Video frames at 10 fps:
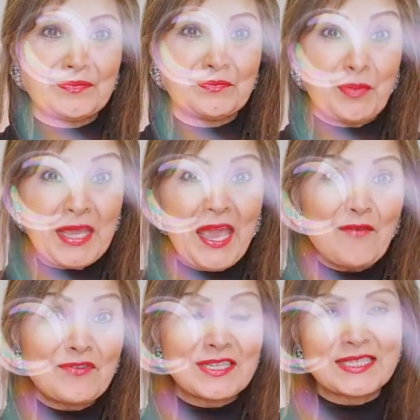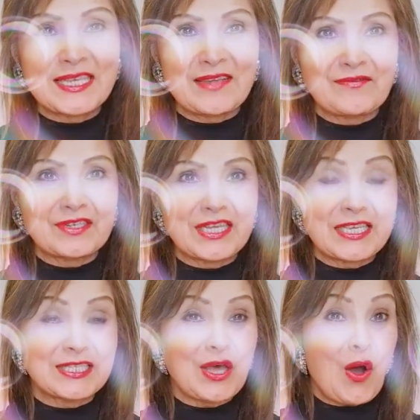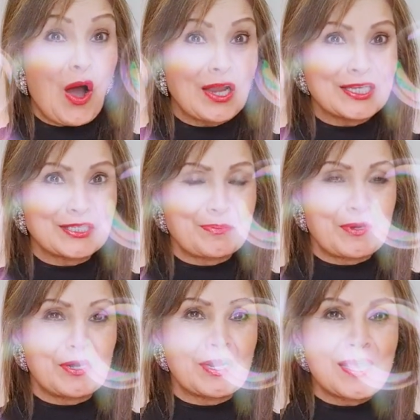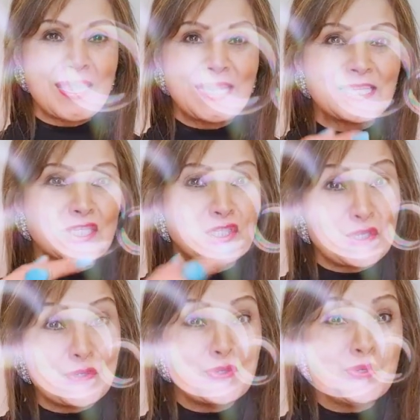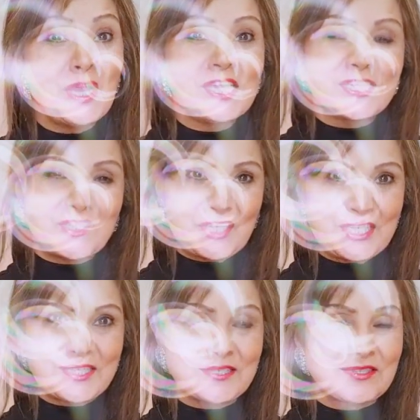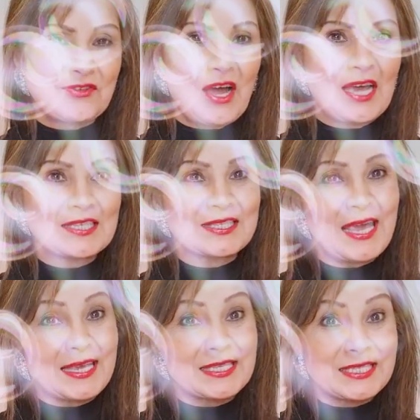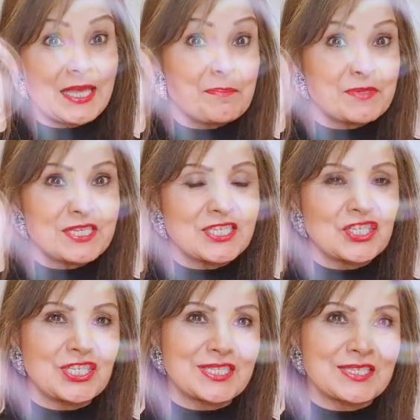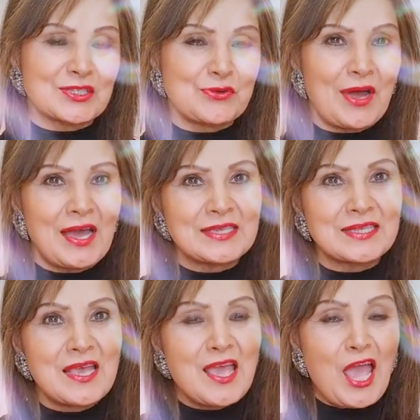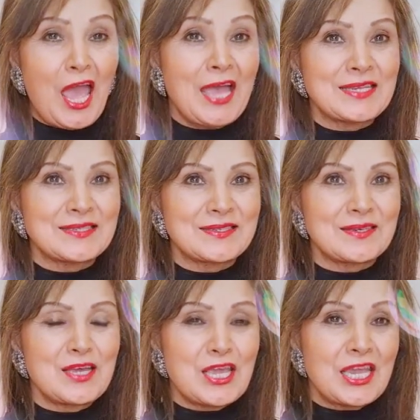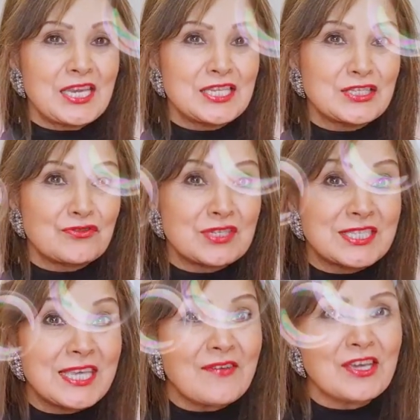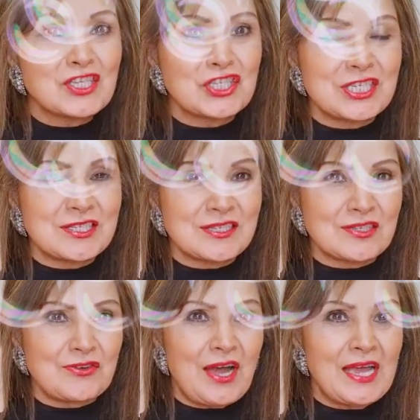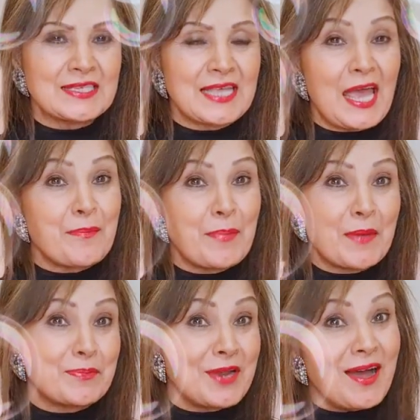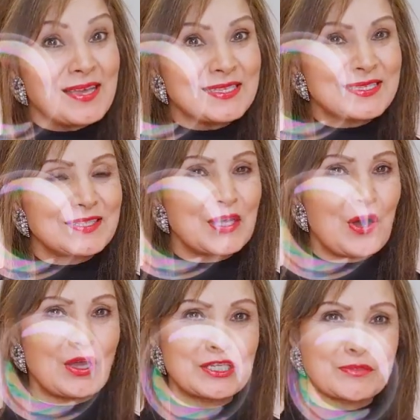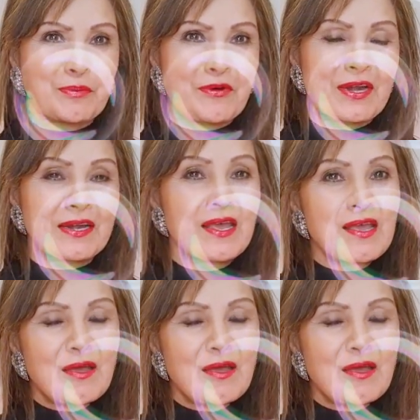we have received. It's the Holy Spirit. It is through Jesus Christ, accepting Jesus Christ, and it is receiving Jesus Christ and baptized in the Holy Spirit,